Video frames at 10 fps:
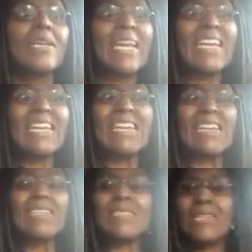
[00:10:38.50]
He
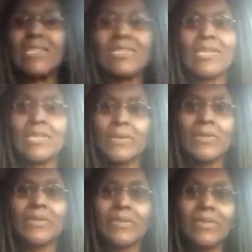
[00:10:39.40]
is such a
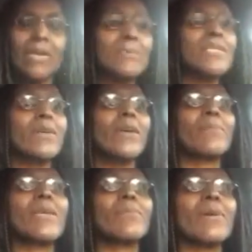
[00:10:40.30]
loser. I'm sorry,
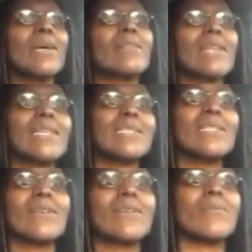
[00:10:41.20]
people. I don't like to
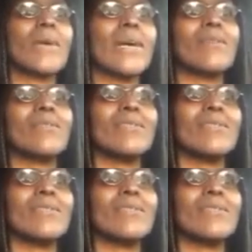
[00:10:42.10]
talk about